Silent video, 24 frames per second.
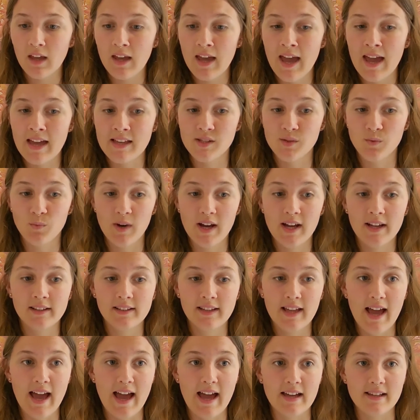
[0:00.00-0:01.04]
As
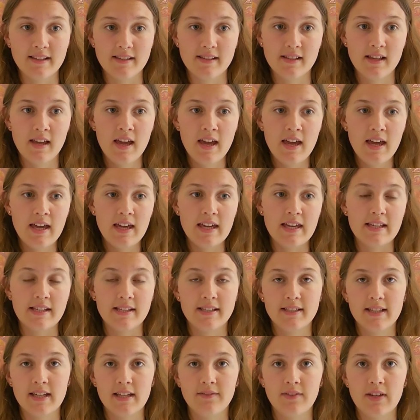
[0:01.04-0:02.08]
well as his
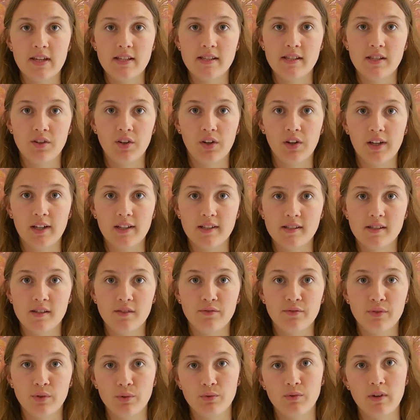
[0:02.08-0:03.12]
TV series
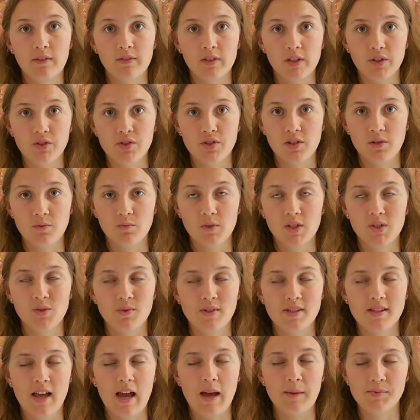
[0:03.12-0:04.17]
Food Revolution, which
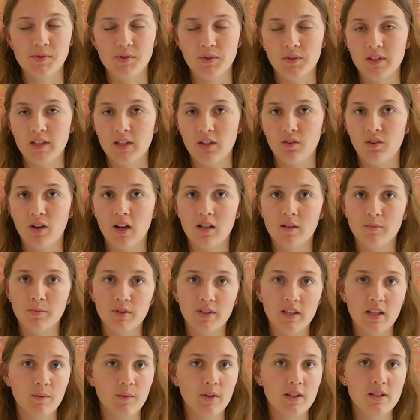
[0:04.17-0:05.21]
was absolutely incredible.
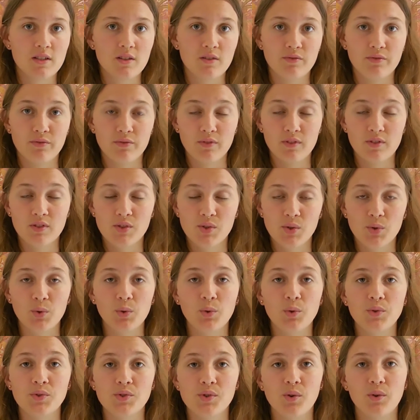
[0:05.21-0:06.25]
He went to
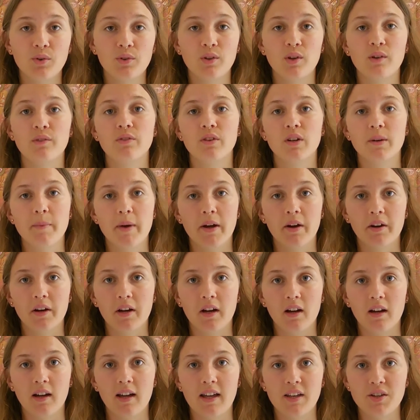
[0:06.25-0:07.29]
schools all over
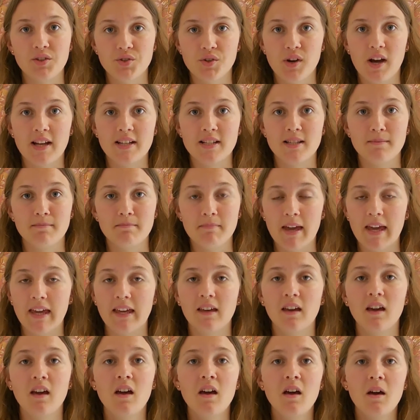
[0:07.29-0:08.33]
America and tried to
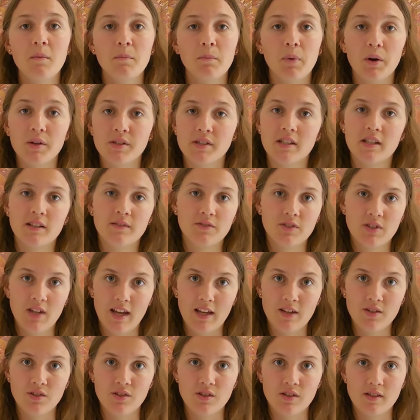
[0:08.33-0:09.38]
make positive
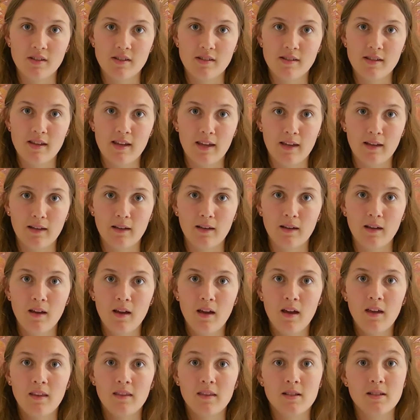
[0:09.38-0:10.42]
changes in
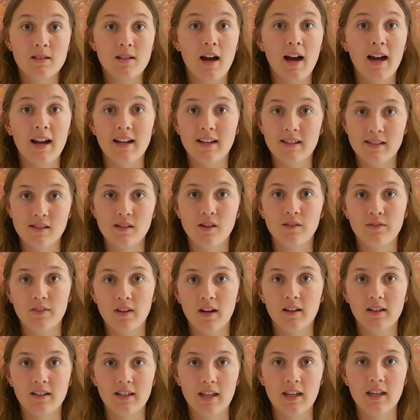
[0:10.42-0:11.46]
the diets of
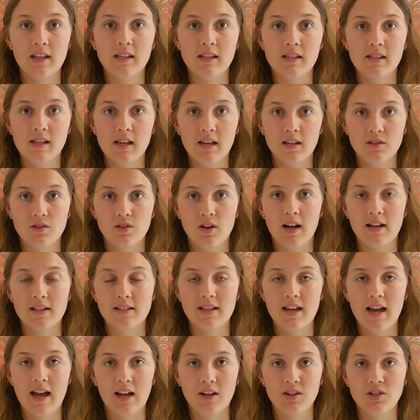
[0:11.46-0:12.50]
young kids and tried
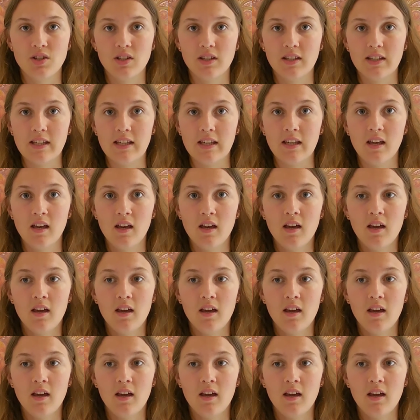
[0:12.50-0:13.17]
to actually